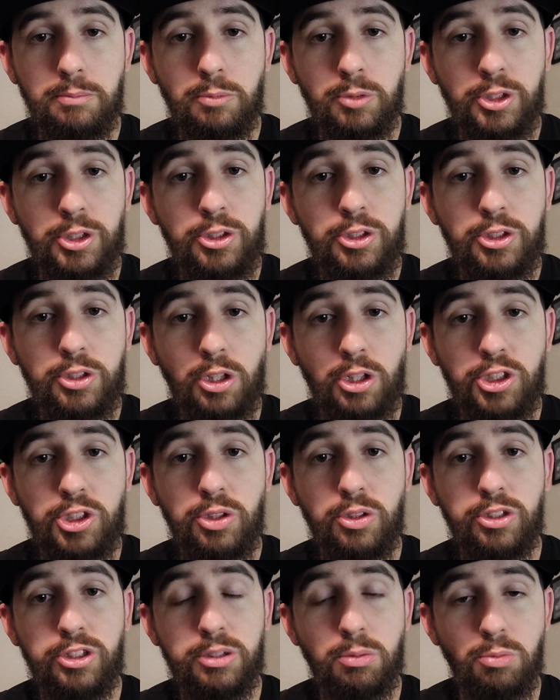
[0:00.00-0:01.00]
when you start
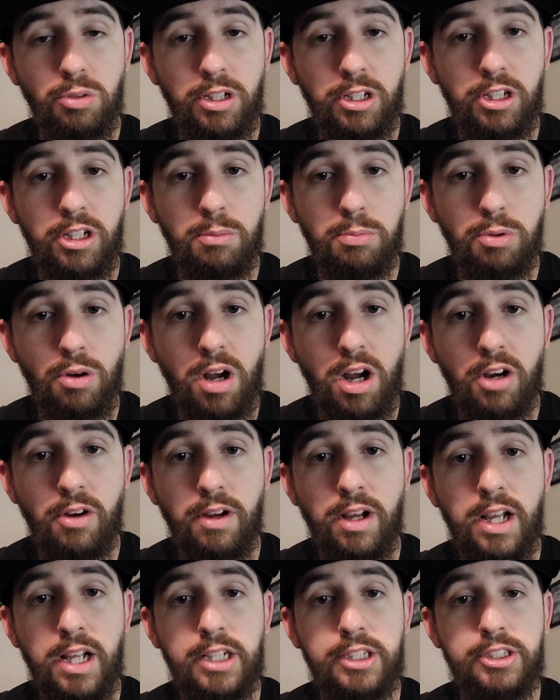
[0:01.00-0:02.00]
showing some really good
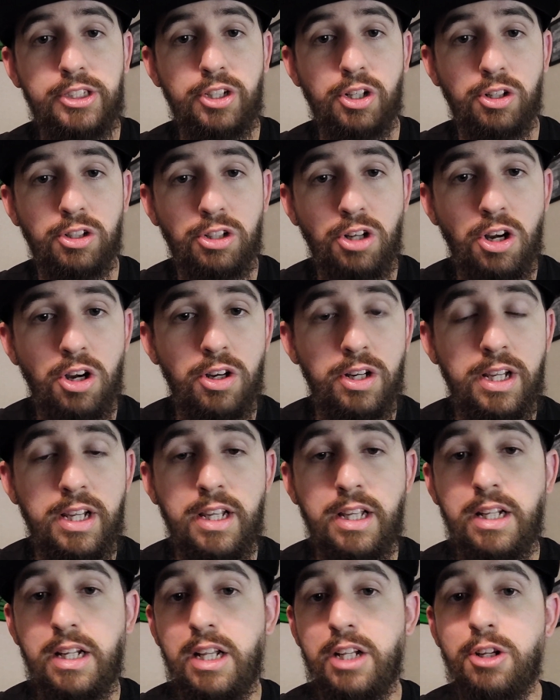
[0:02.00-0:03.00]
progress and you're
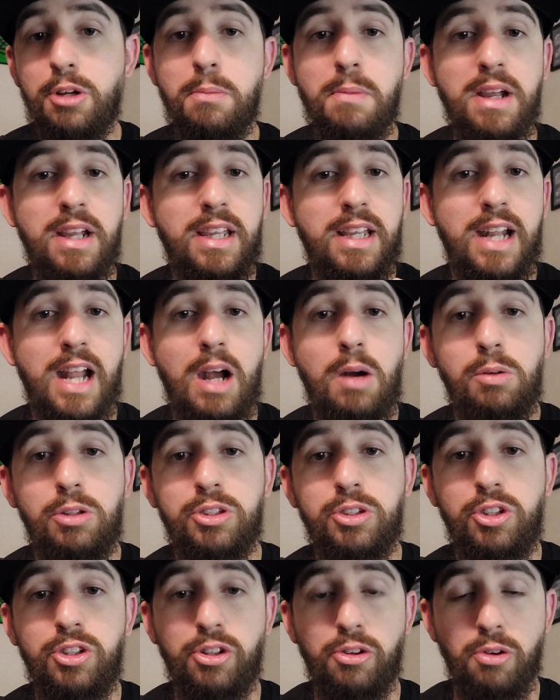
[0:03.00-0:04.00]
learning and you're making
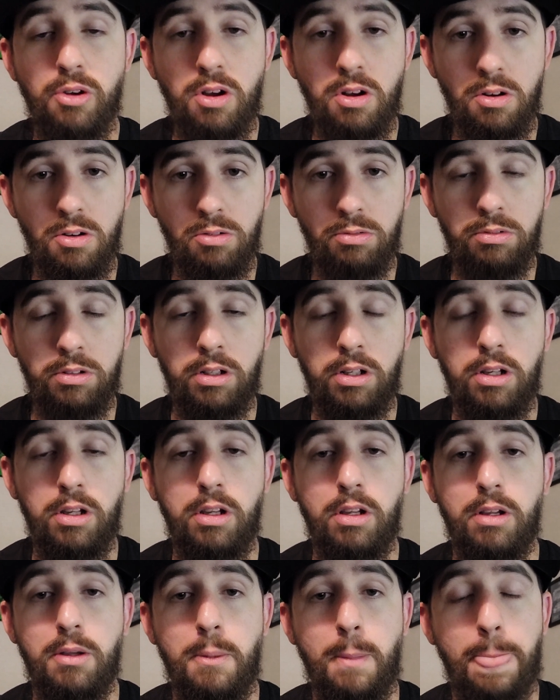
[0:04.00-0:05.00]
hours on your own,
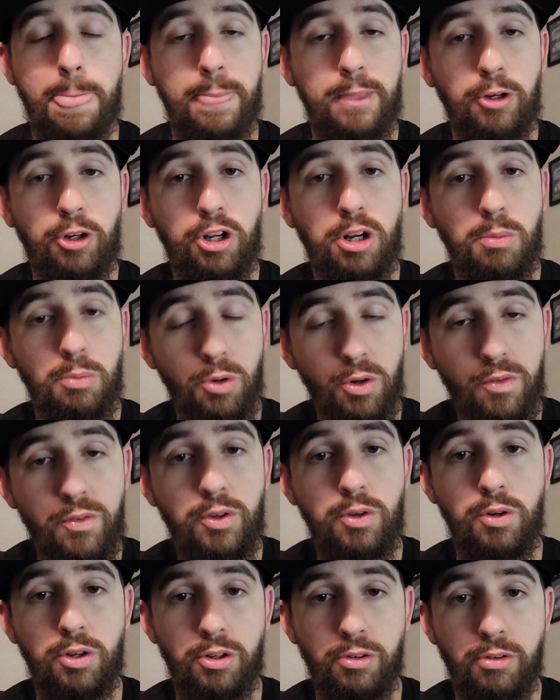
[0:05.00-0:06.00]
they're going to move
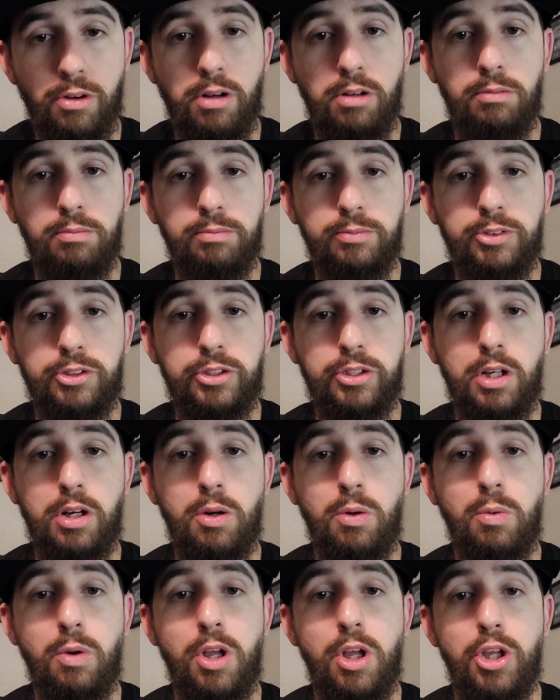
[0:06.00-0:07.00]
you on your own.
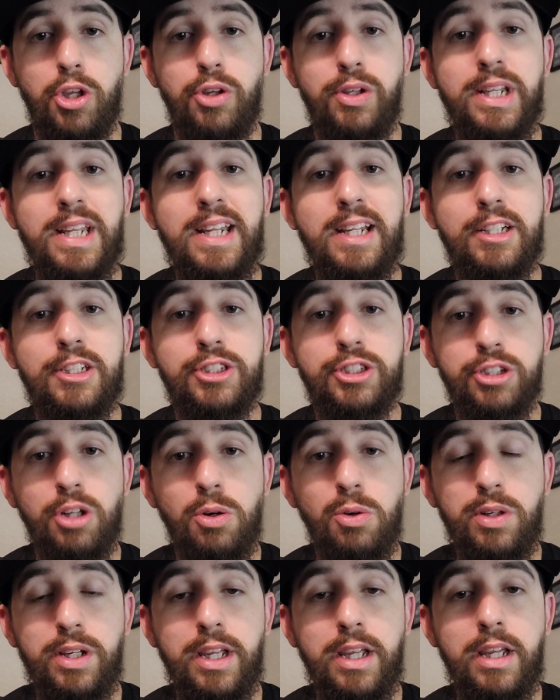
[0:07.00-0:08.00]
So you need to
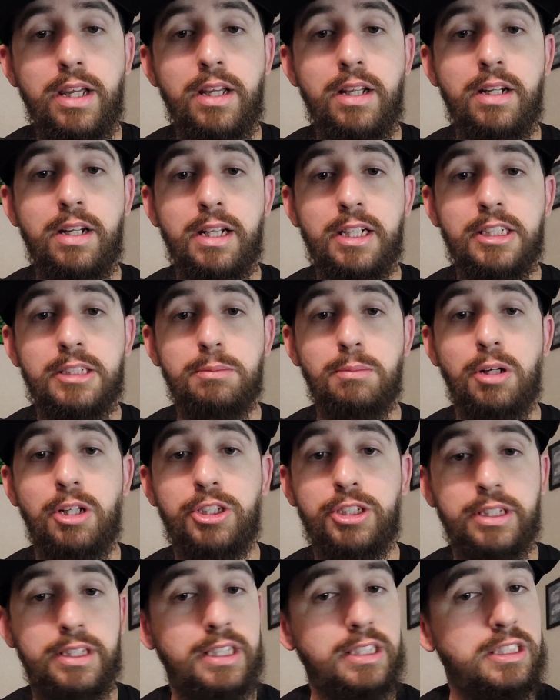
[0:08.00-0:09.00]
soak in as
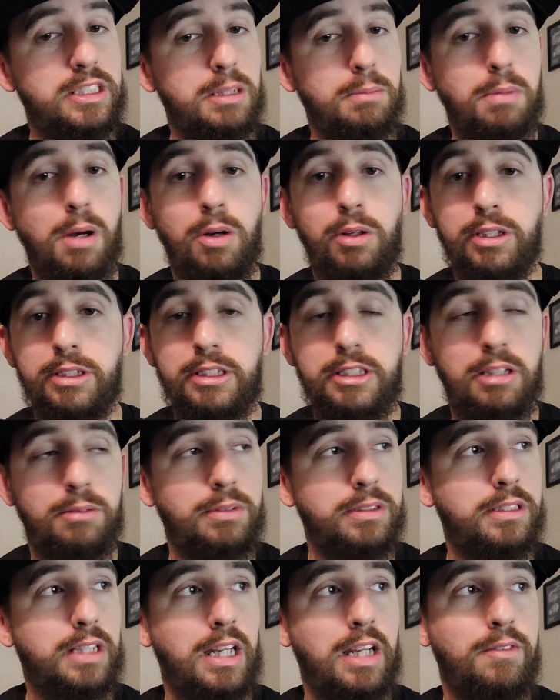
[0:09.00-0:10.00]
much, and this is a bonus tip.
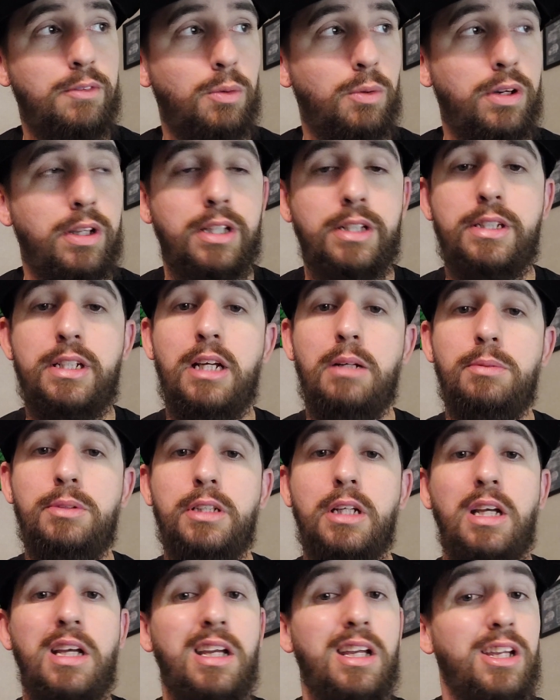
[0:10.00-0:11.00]
This ain't even one of the
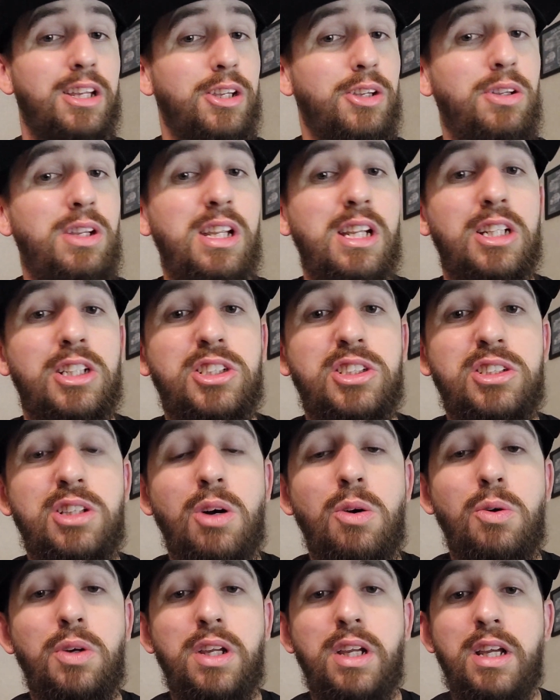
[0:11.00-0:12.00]
tips. You need to
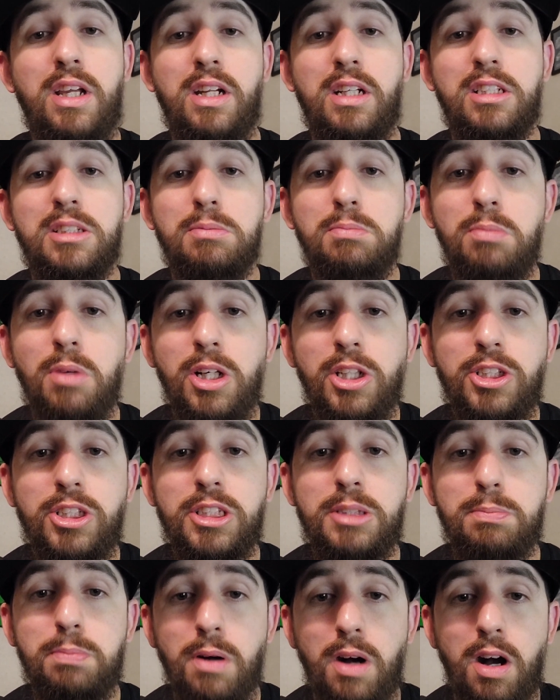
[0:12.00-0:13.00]
soak in as much
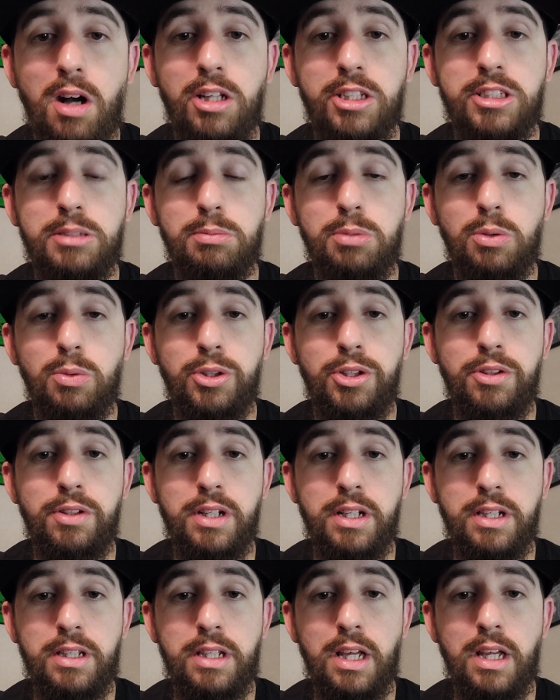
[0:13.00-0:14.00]
as possible when you
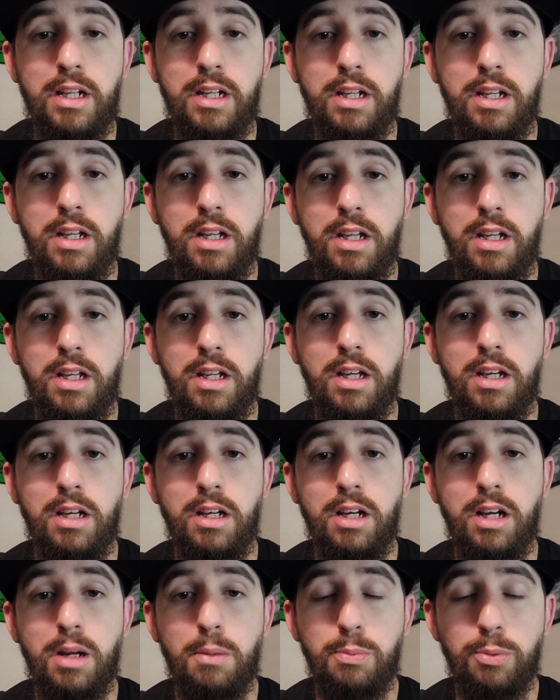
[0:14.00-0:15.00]
get that
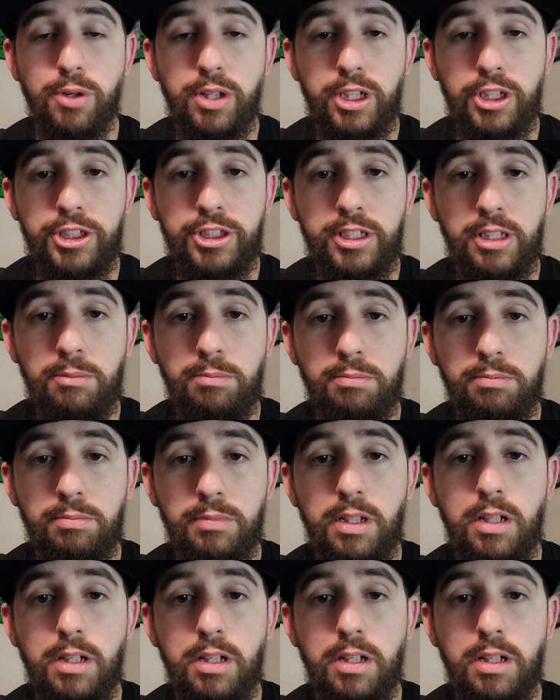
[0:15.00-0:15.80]
apprenticeship.